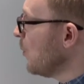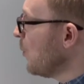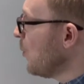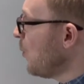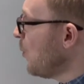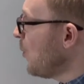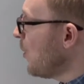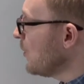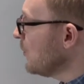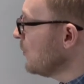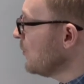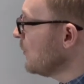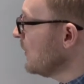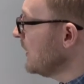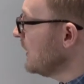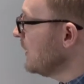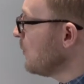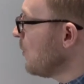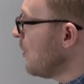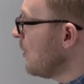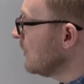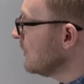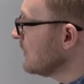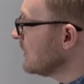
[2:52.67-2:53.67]
what you really
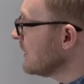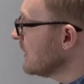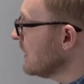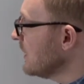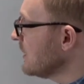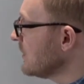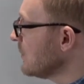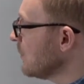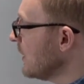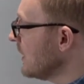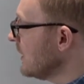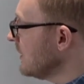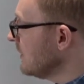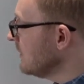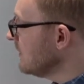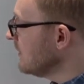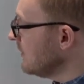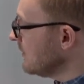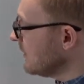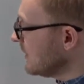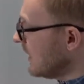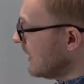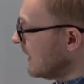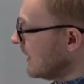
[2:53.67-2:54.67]
want is when
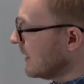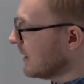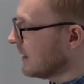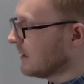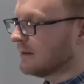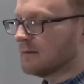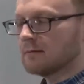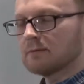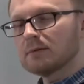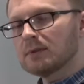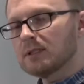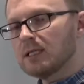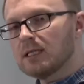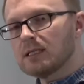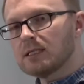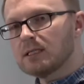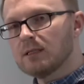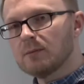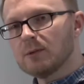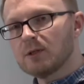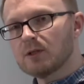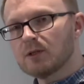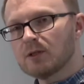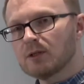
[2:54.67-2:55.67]
you take test
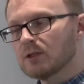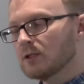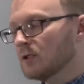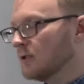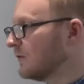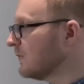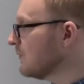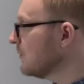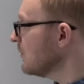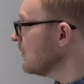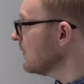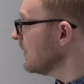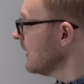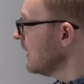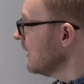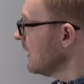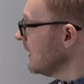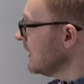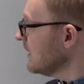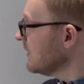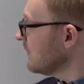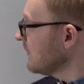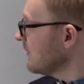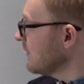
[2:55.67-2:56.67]
images and so forth,
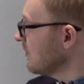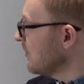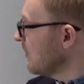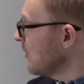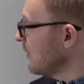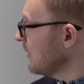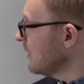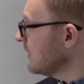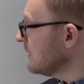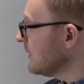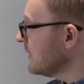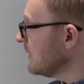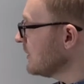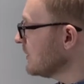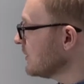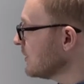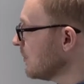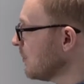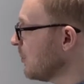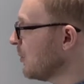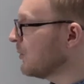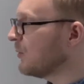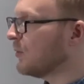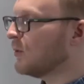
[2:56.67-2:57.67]
is for the monitor to
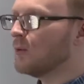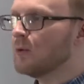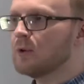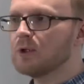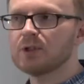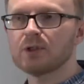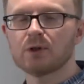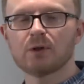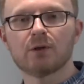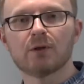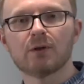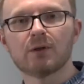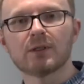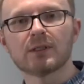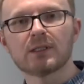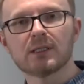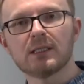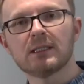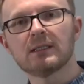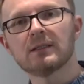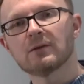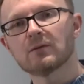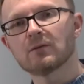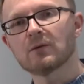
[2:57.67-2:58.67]
put all the tones
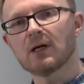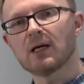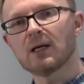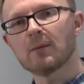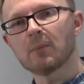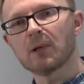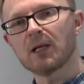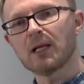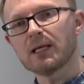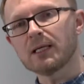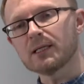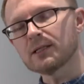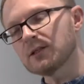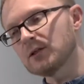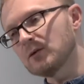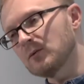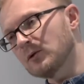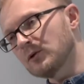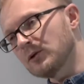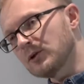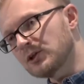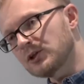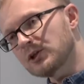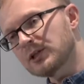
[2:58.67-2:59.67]
in the right place. You
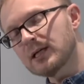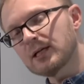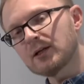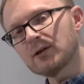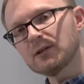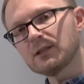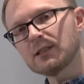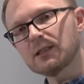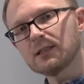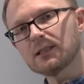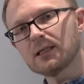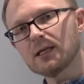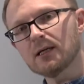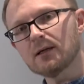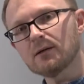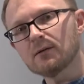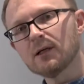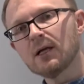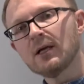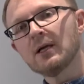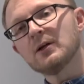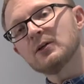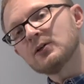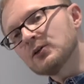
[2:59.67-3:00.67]
want your shadow
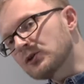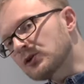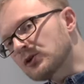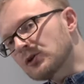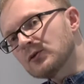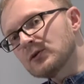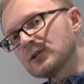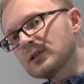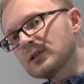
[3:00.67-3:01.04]
detail to show